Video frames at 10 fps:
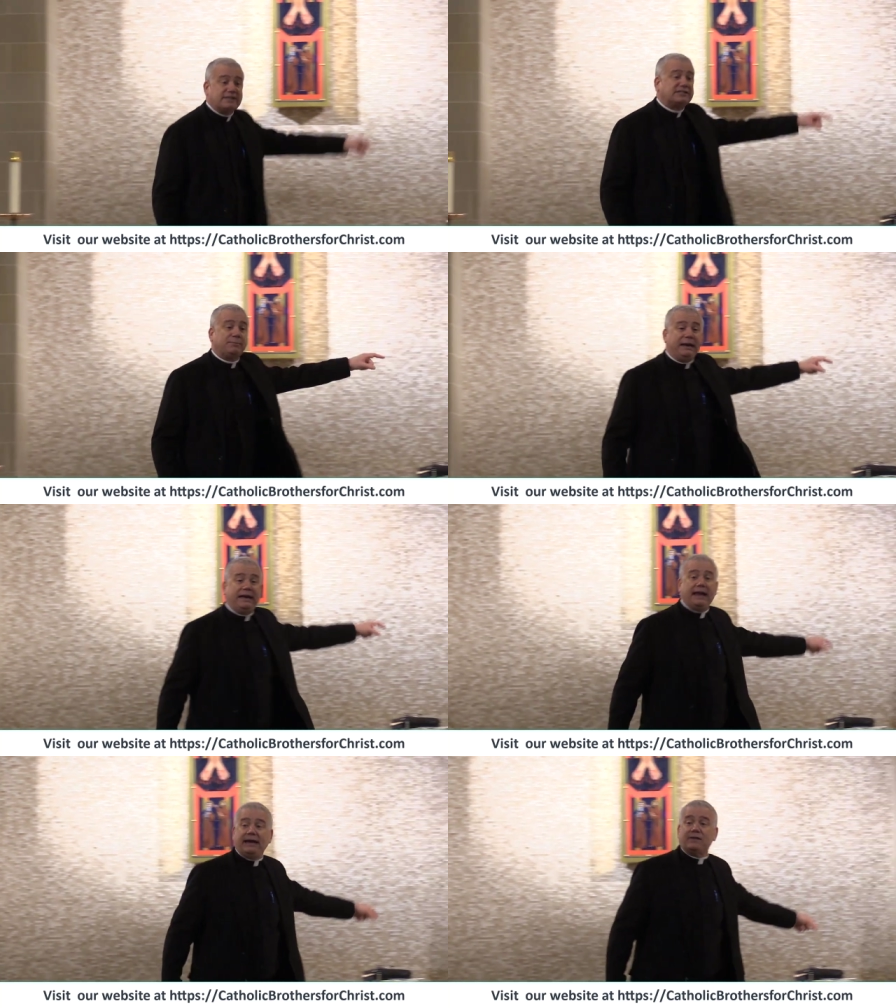since the
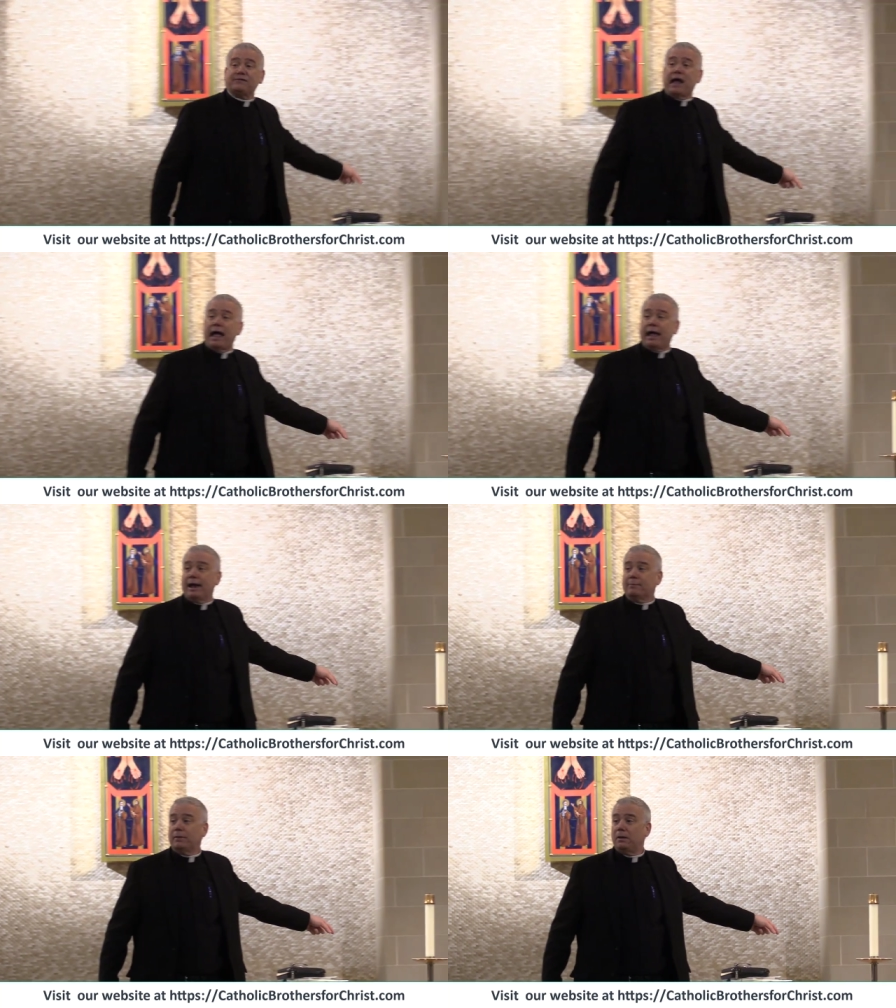beginning of
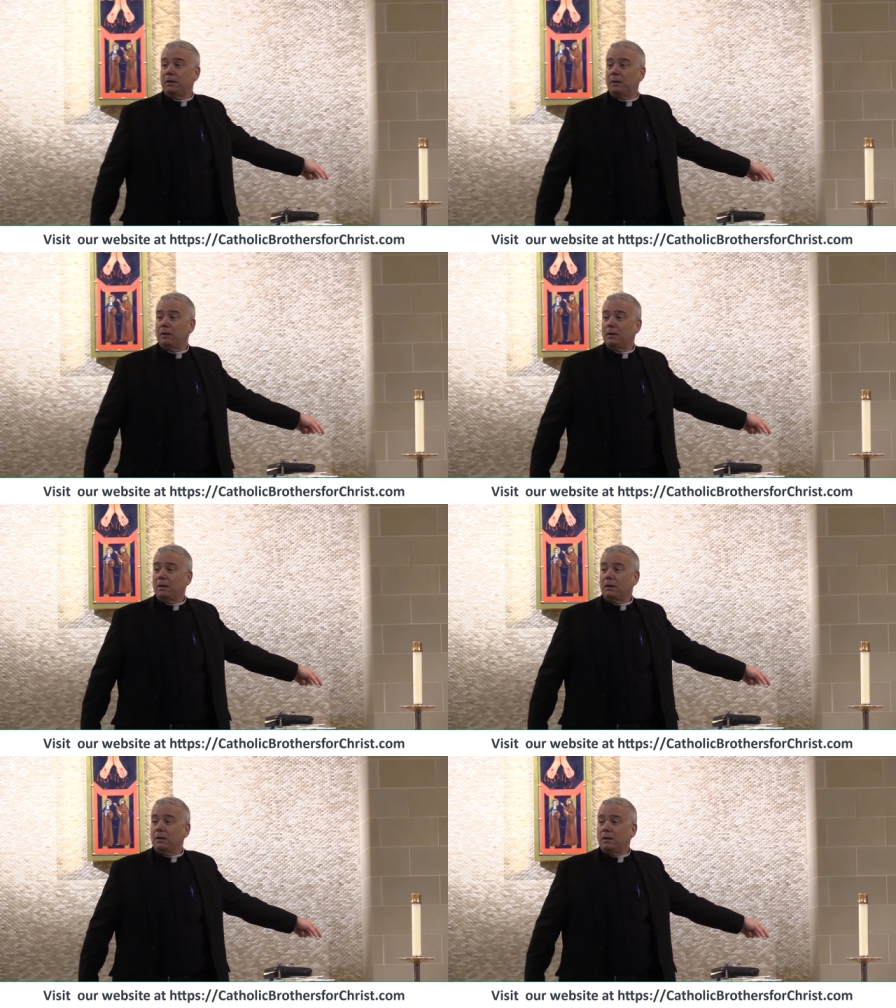time.
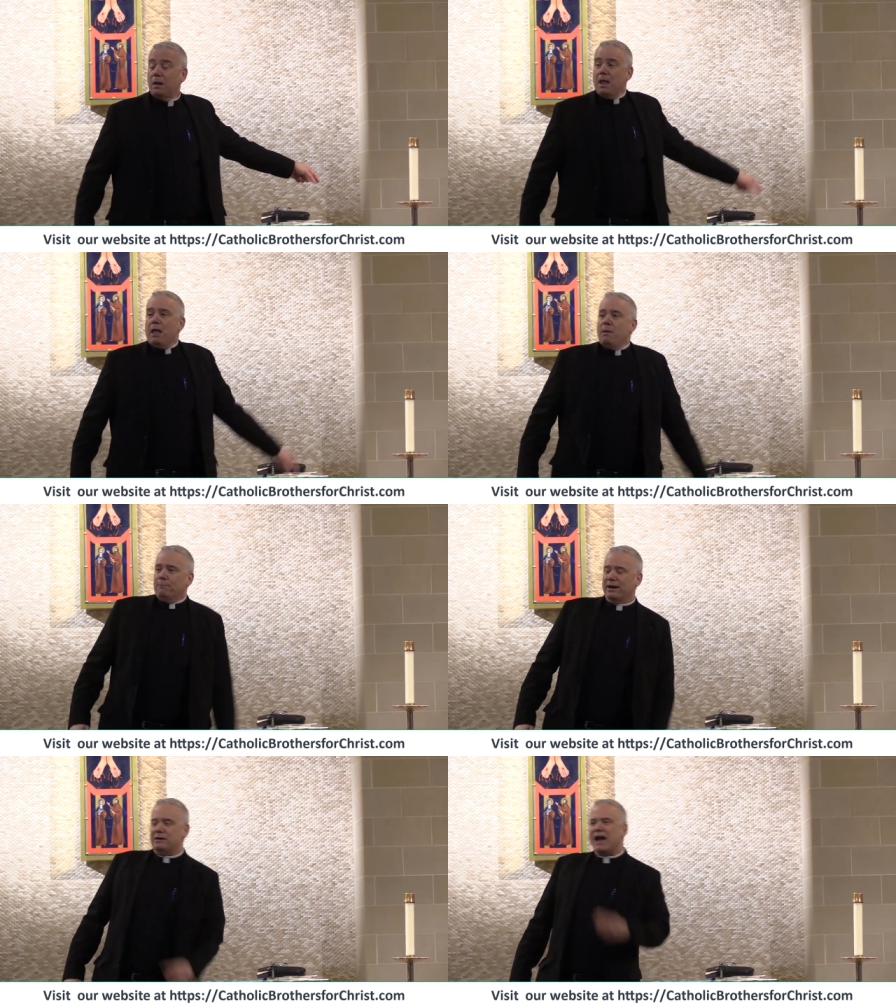
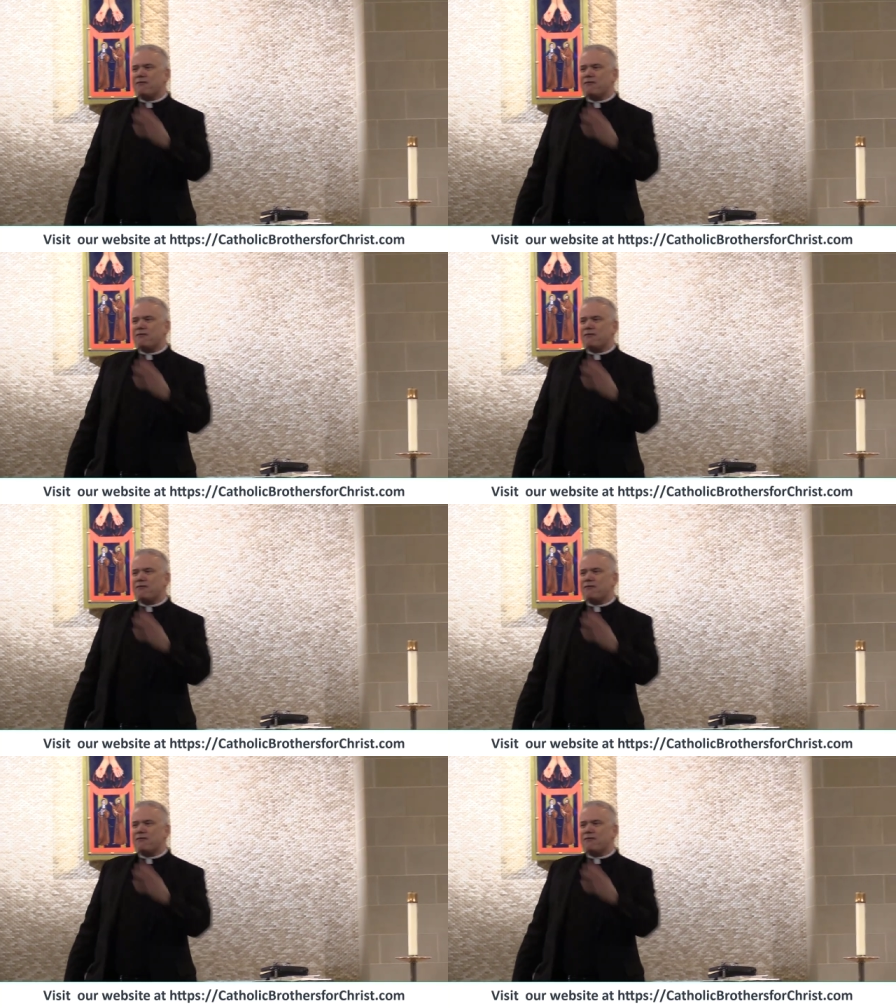But have you